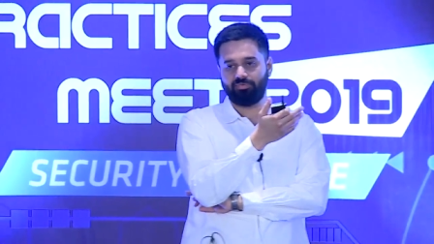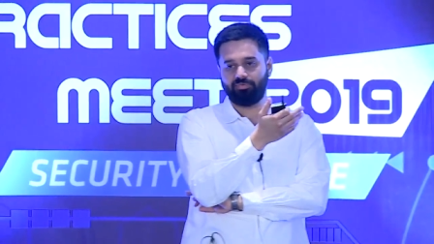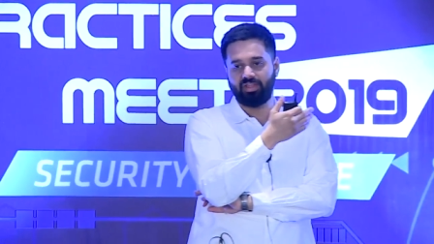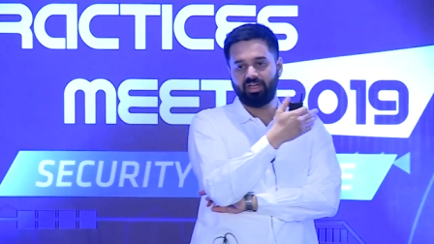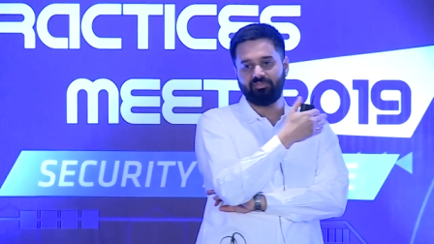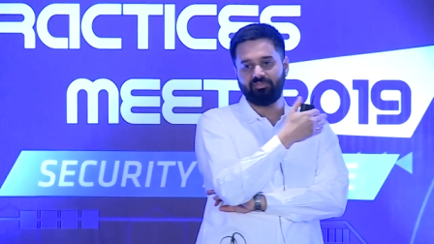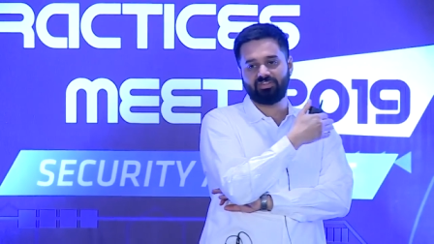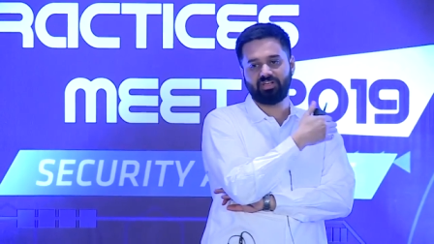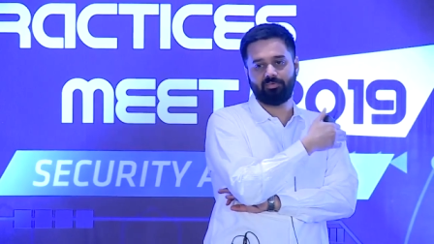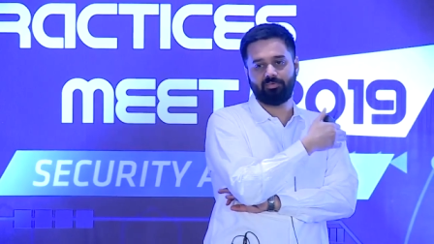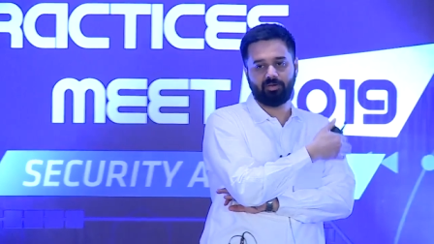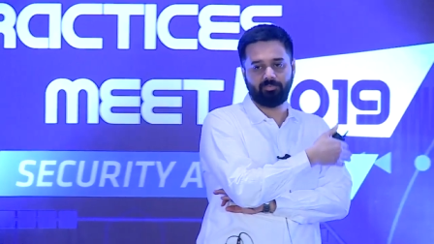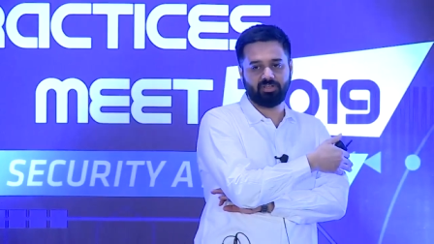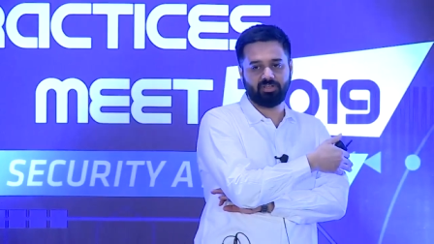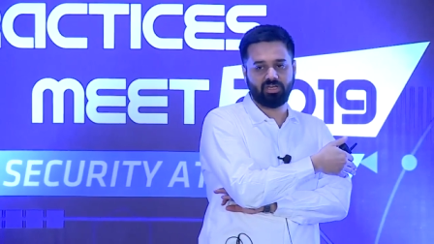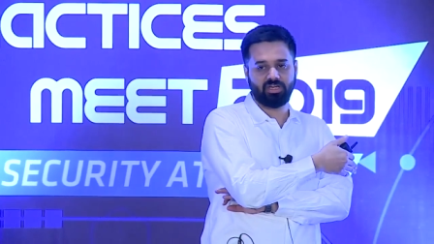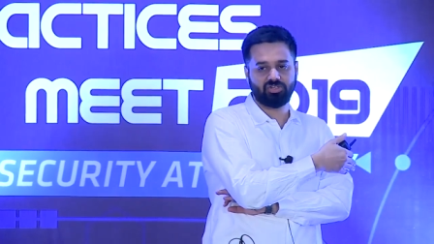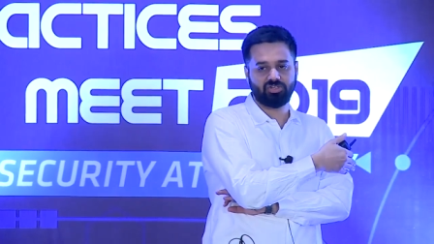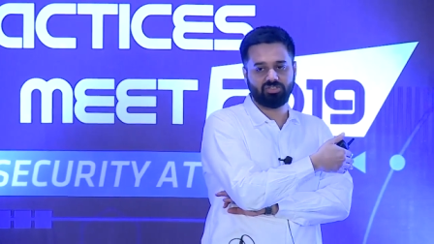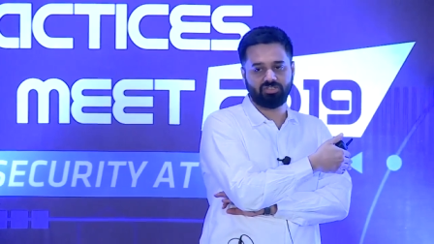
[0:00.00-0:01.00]
They have some
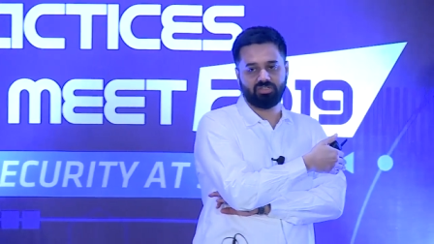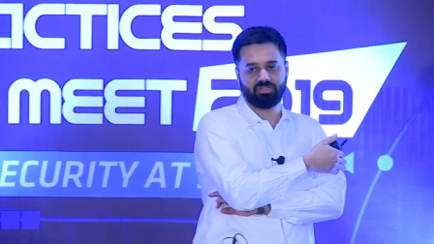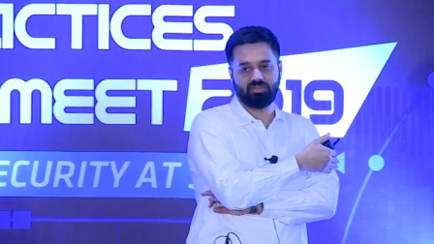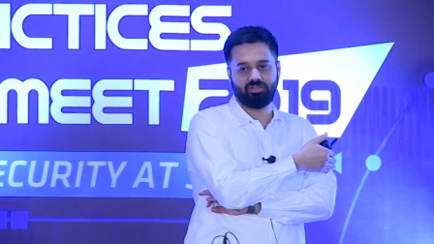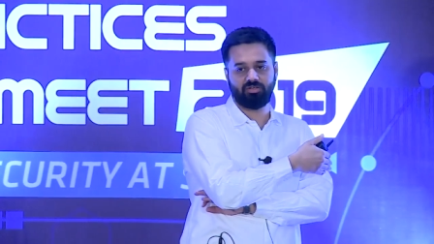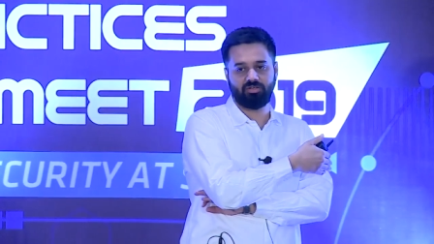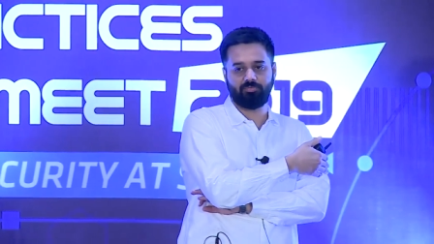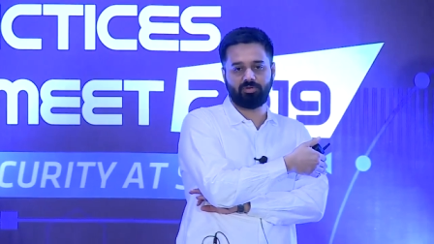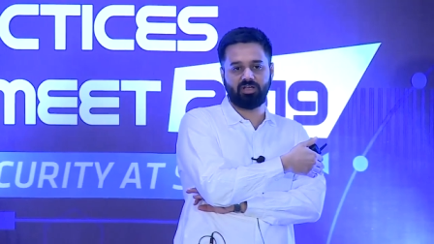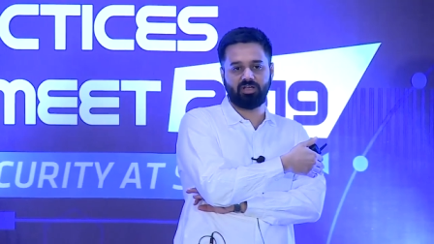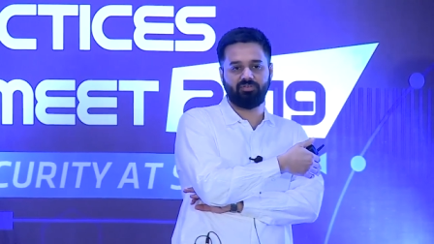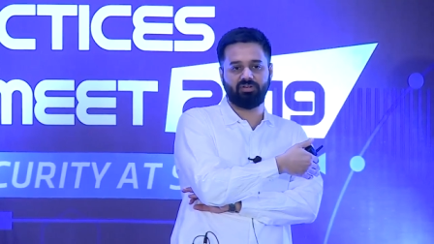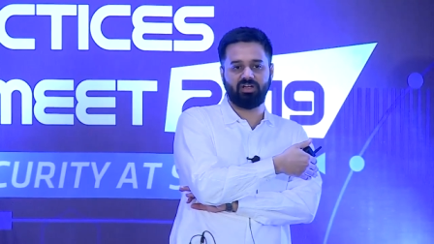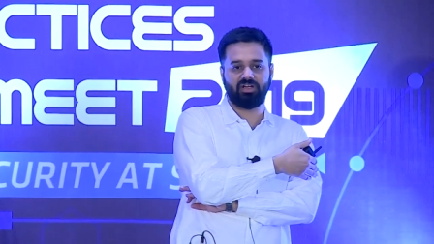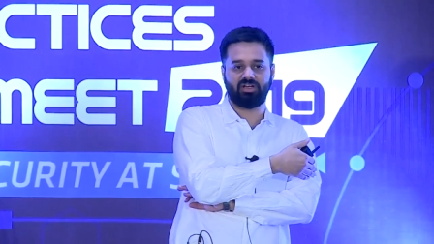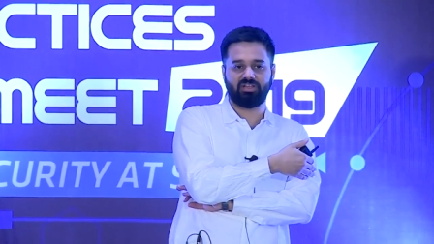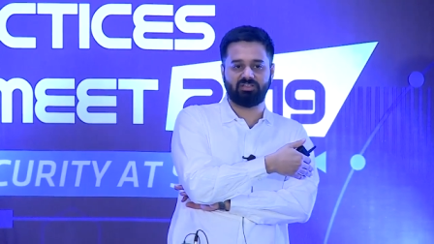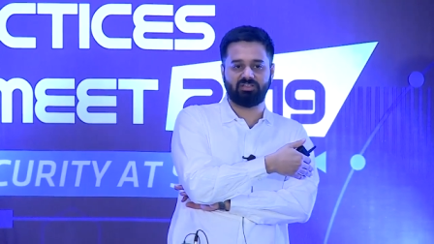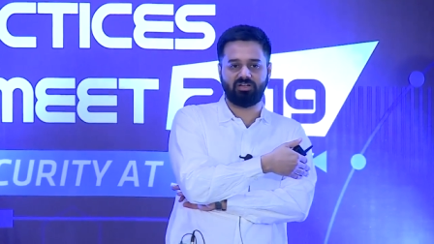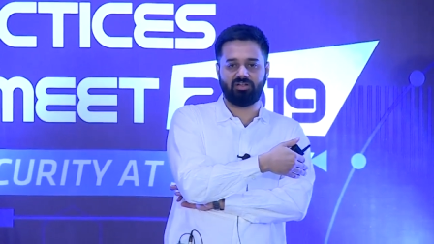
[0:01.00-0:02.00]
applications in the private
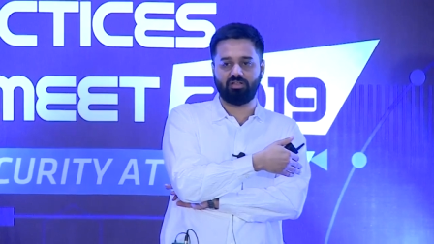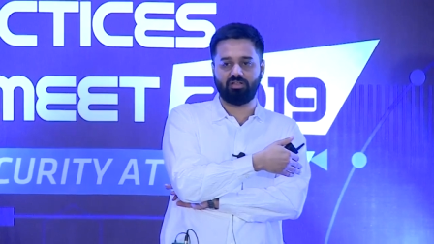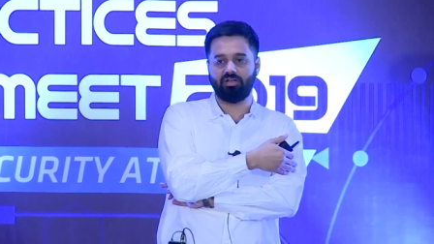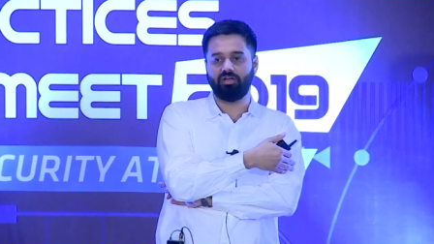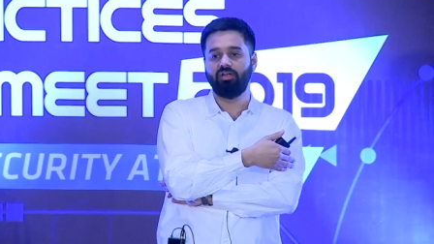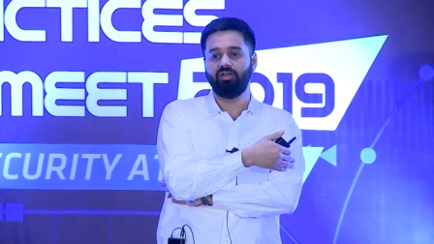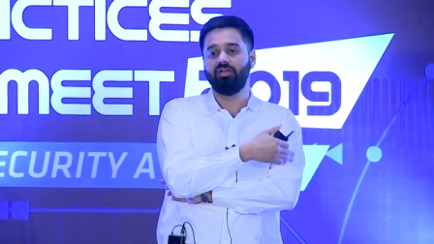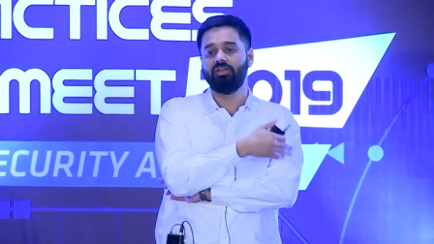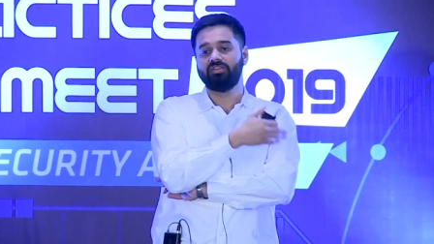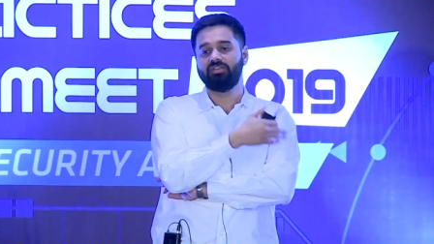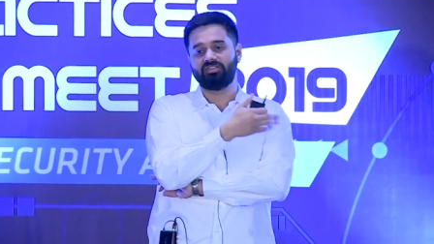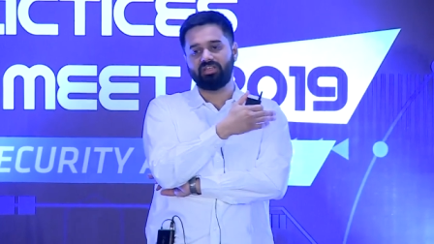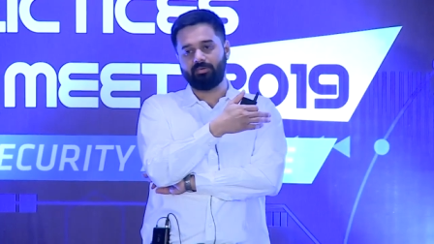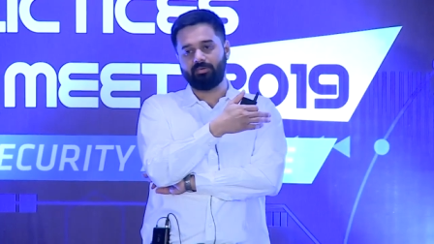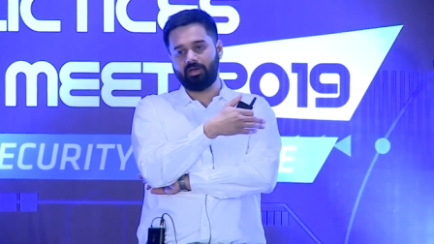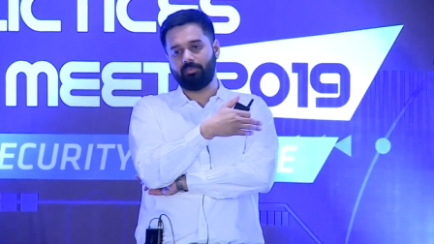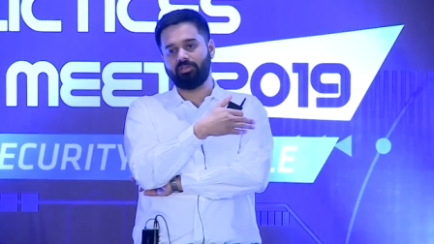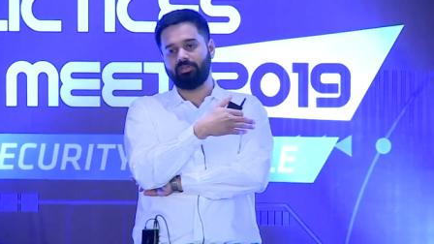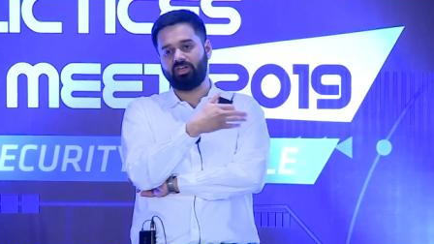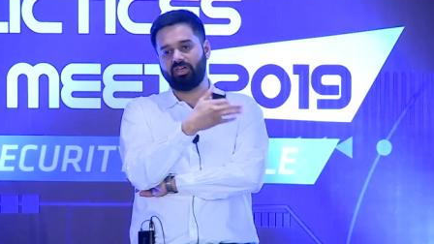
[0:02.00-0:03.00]
data center, some
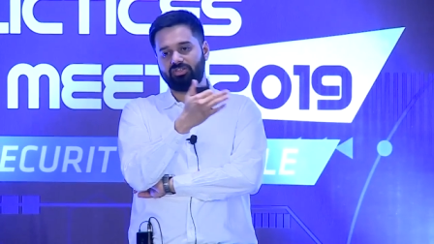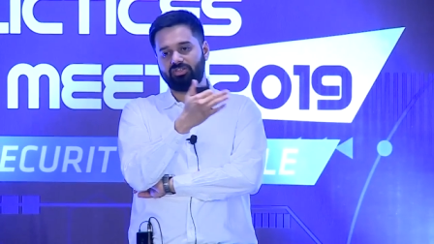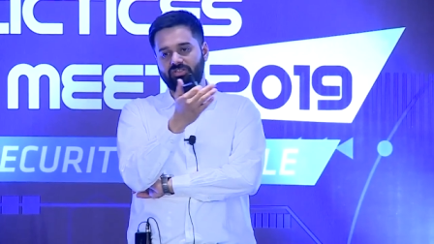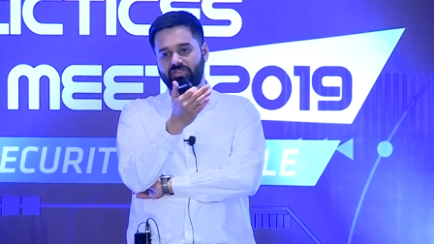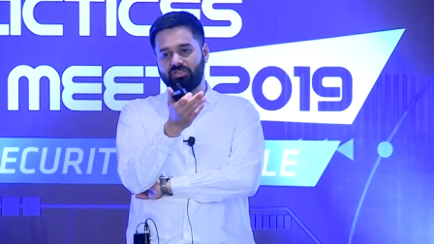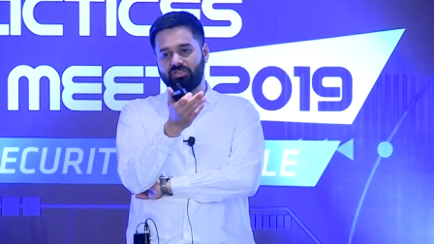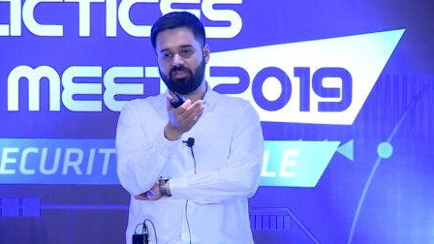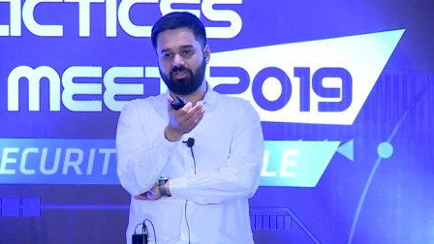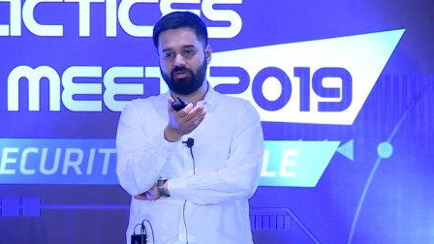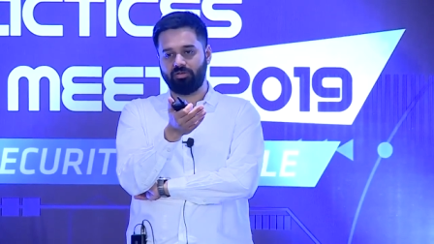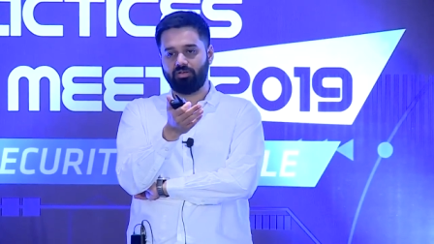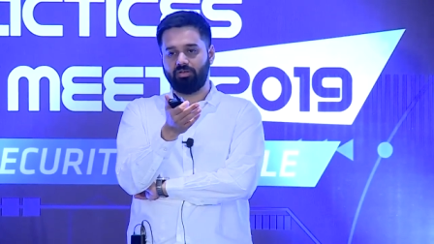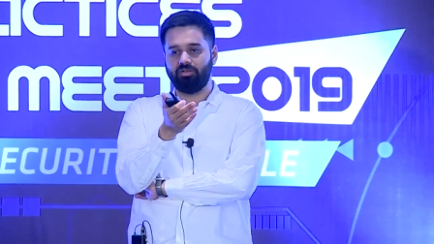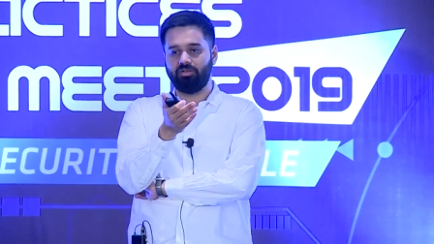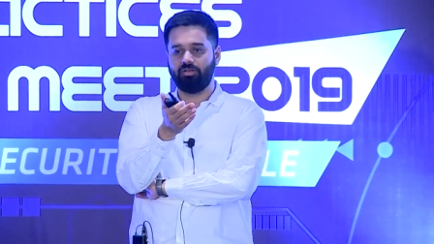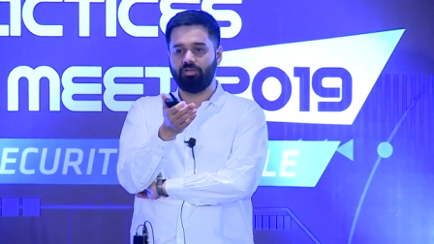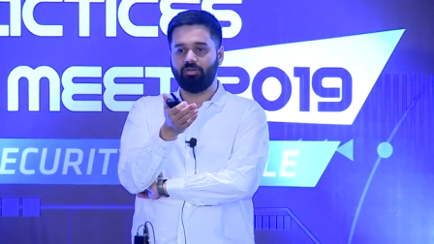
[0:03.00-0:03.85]
applications in the